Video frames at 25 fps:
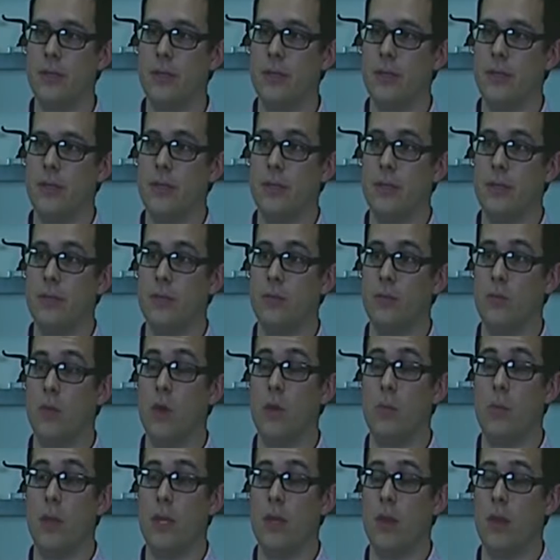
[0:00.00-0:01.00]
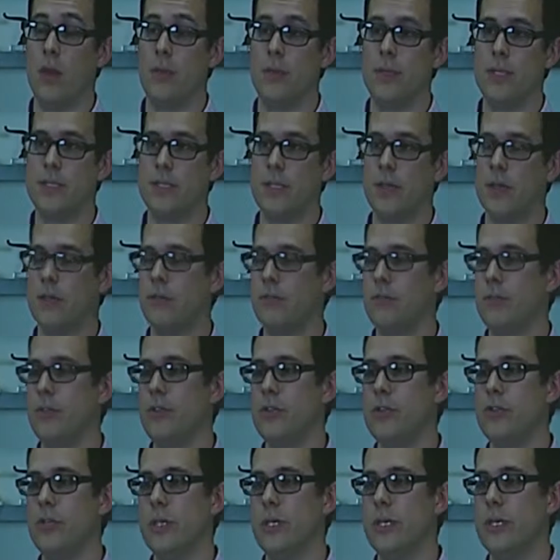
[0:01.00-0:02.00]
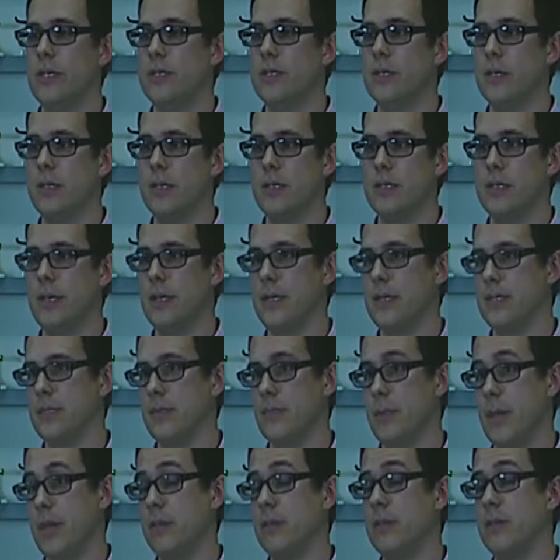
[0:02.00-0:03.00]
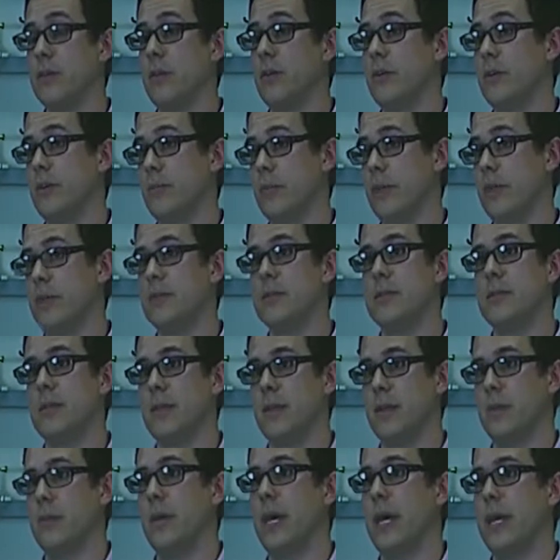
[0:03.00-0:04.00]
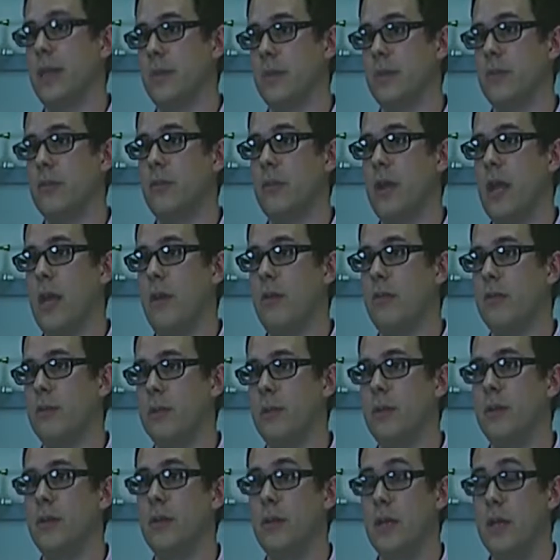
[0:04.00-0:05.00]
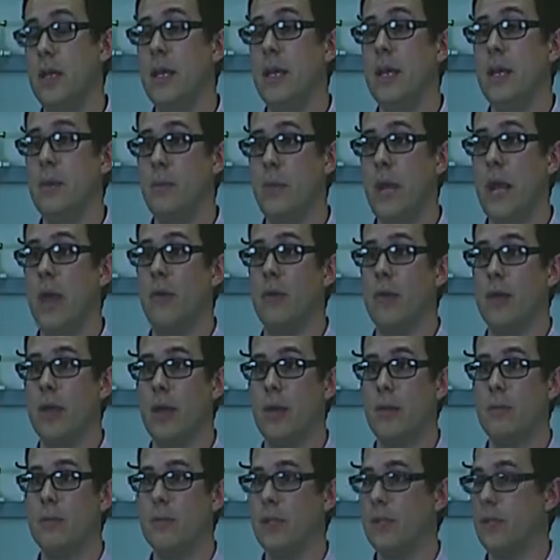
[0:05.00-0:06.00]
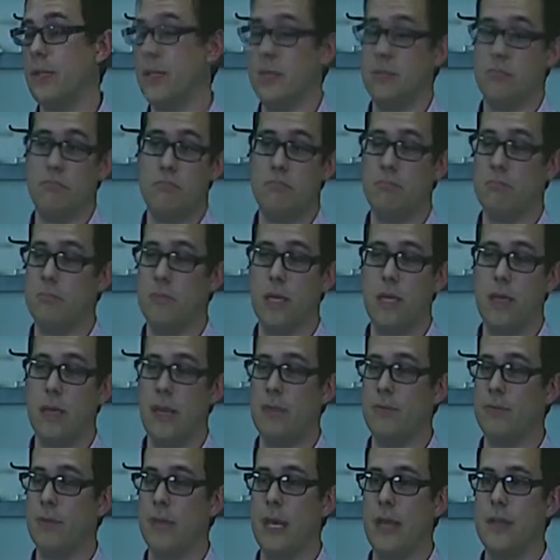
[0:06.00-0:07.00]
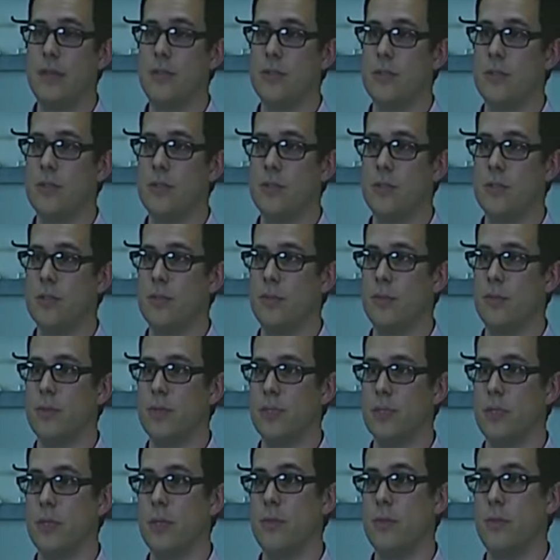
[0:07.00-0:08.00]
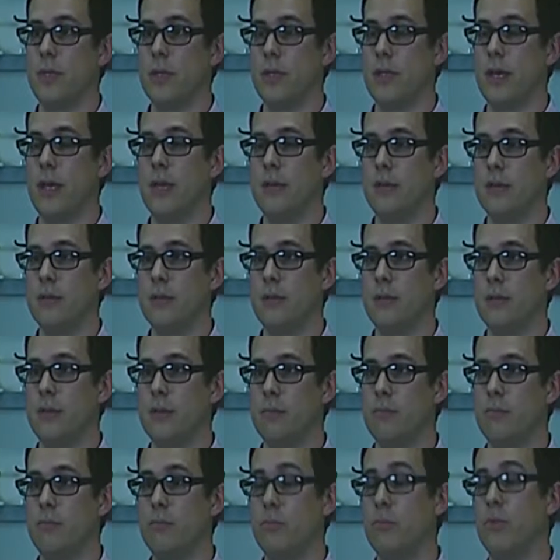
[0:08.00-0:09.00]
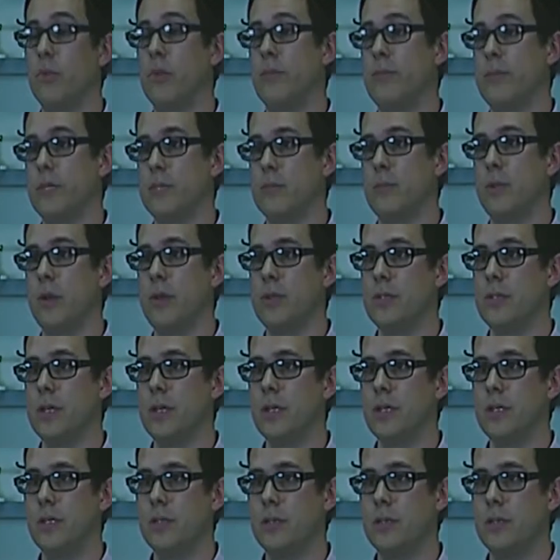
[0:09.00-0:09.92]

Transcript: the robot arm itself. Usually it's going to take us about 30 minutes to get it back in the ground and powered up. And then after that, it's just as simple as loading the previous project.